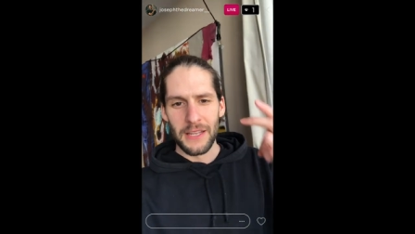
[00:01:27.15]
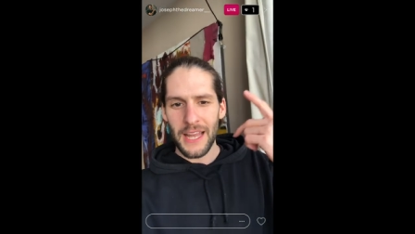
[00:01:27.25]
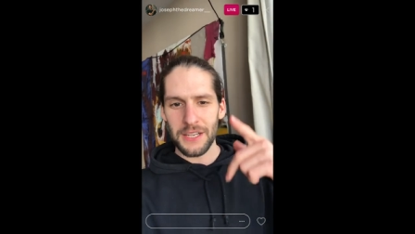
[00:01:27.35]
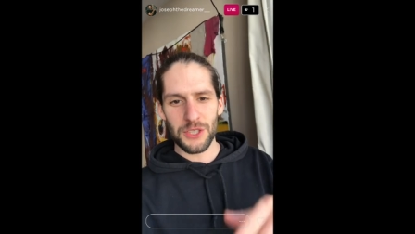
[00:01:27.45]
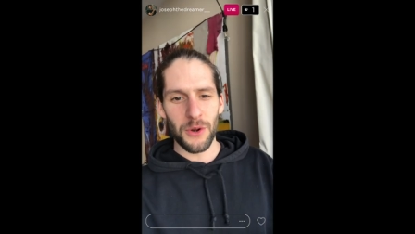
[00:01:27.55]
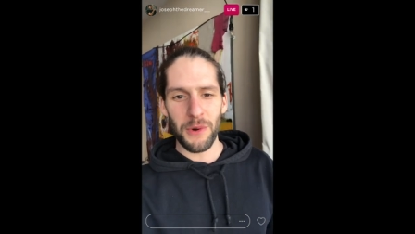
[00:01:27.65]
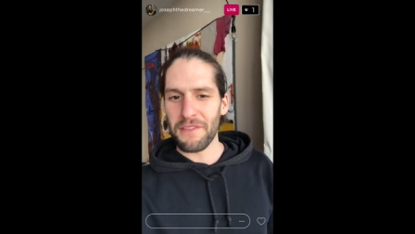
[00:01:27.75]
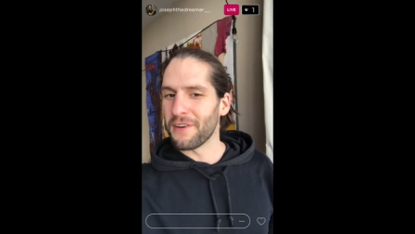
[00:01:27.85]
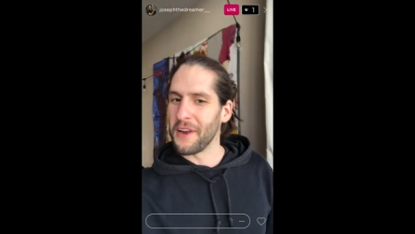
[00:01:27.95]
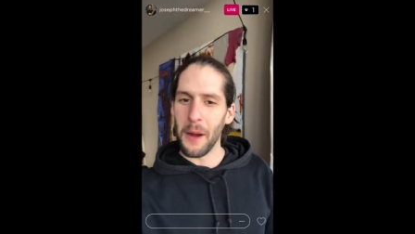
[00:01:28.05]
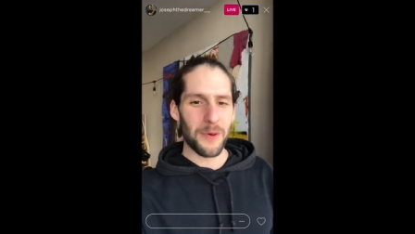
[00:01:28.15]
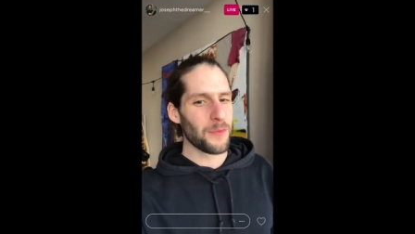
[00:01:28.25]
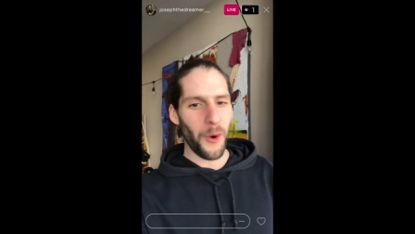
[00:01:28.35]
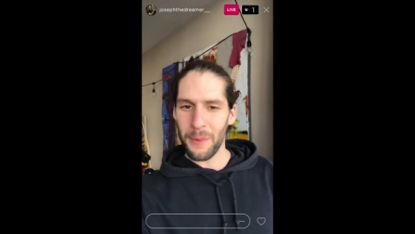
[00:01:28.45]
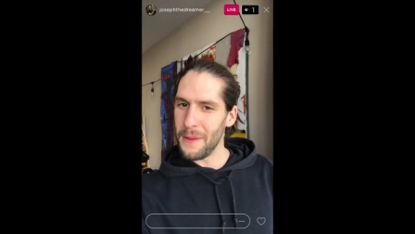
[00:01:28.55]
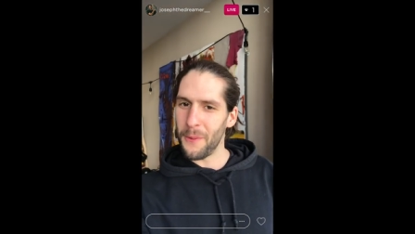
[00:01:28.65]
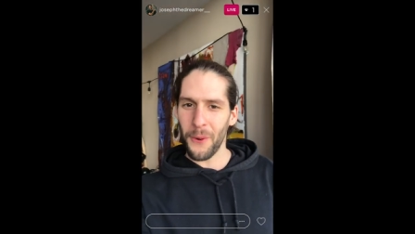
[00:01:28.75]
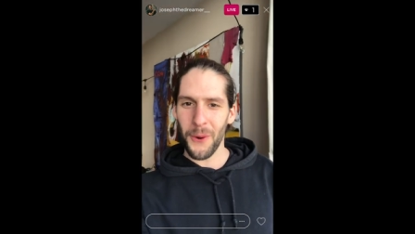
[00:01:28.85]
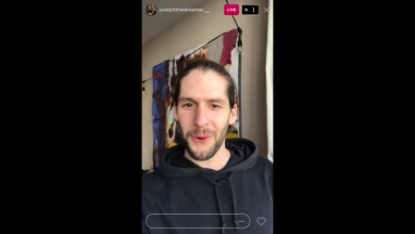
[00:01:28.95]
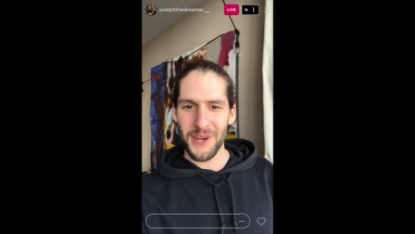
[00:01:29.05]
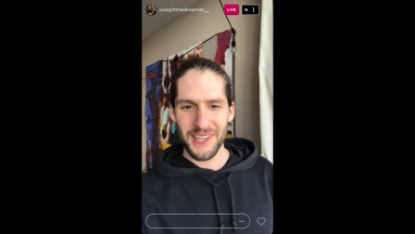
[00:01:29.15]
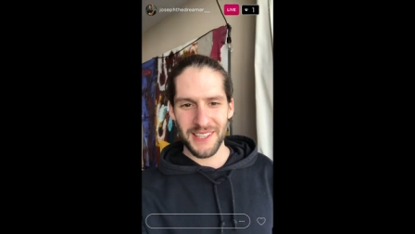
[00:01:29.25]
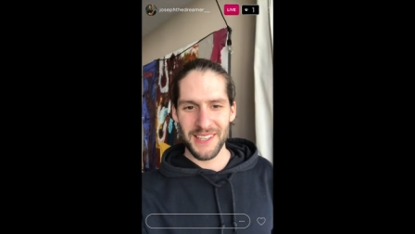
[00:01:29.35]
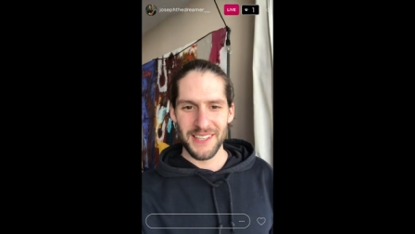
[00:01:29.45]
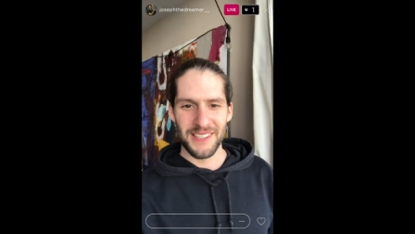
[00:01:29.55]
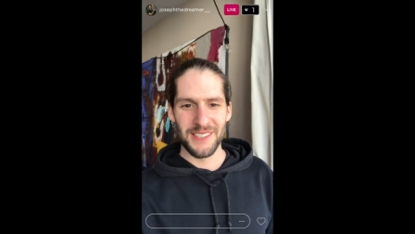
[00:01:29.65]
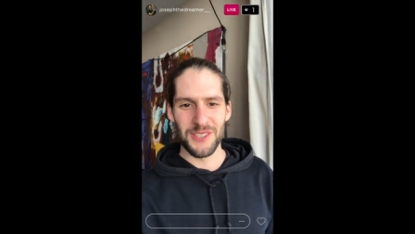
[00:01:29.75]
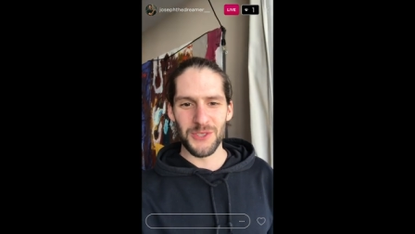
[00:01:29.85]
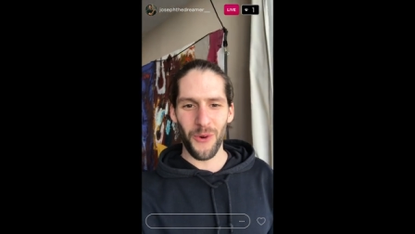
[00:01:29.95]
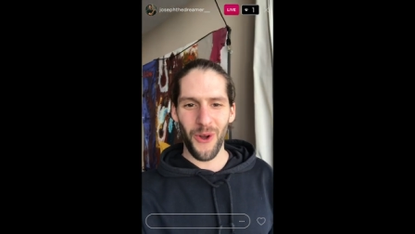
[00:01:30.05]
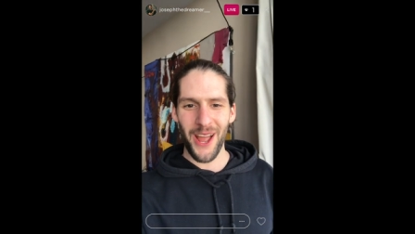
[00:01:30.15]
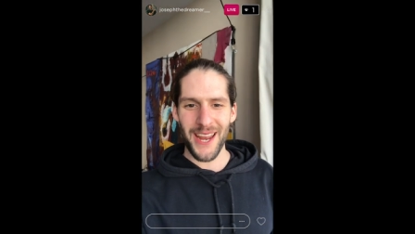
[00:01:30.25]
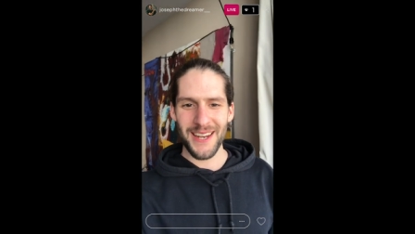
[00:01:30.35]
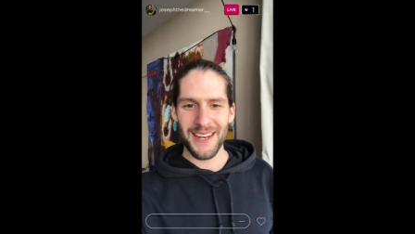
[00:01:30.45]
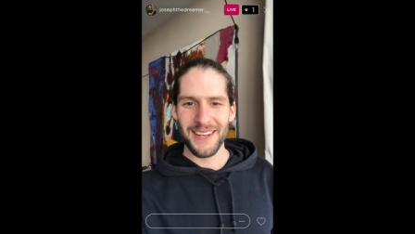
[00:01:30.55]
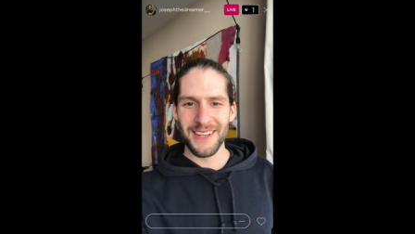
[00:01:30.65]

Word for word: Yeah, just gonna wait for a couple more people to join.